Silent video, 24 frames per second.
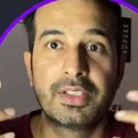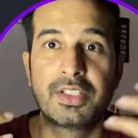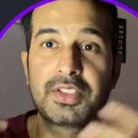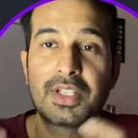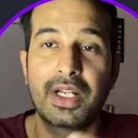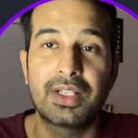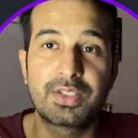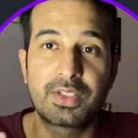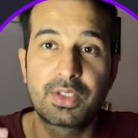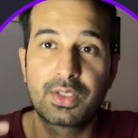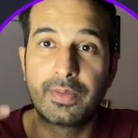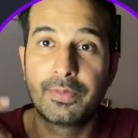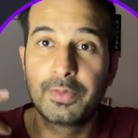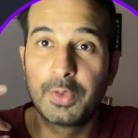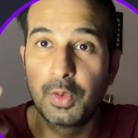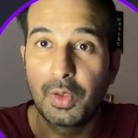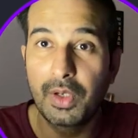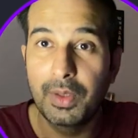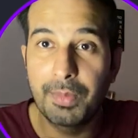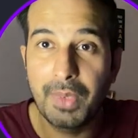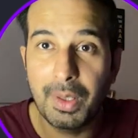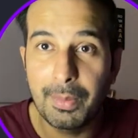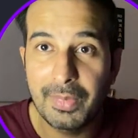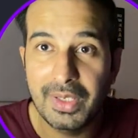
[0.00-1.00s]
the chances of you
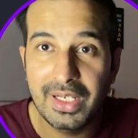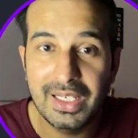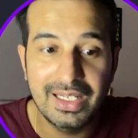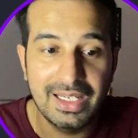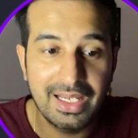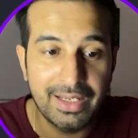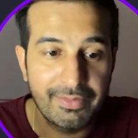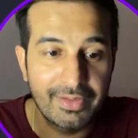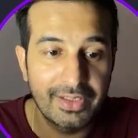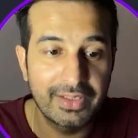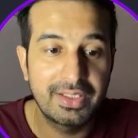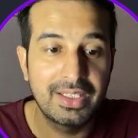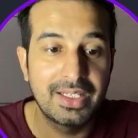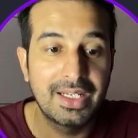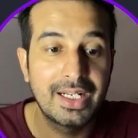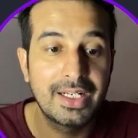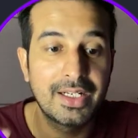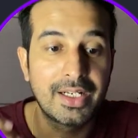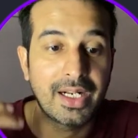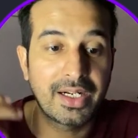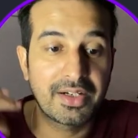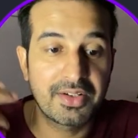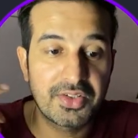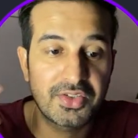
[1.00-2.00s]
remembering everything
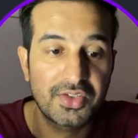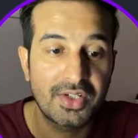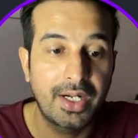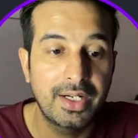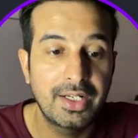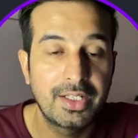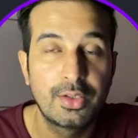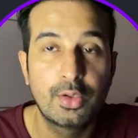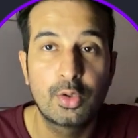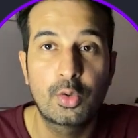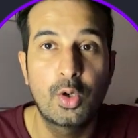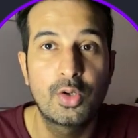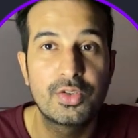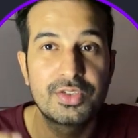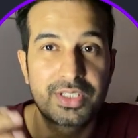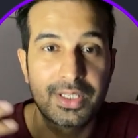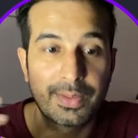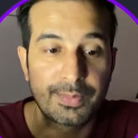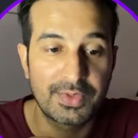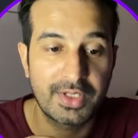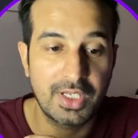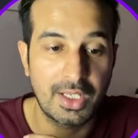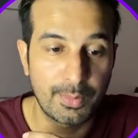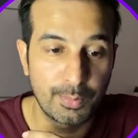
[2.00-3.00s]
and understanding the
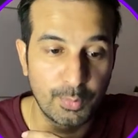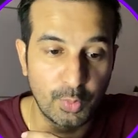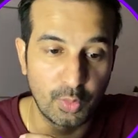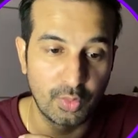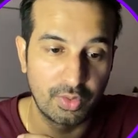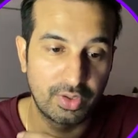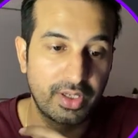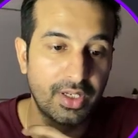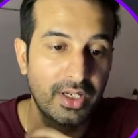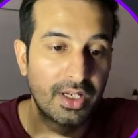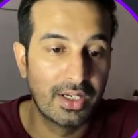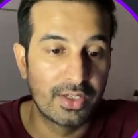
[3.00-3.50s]
concepts are more.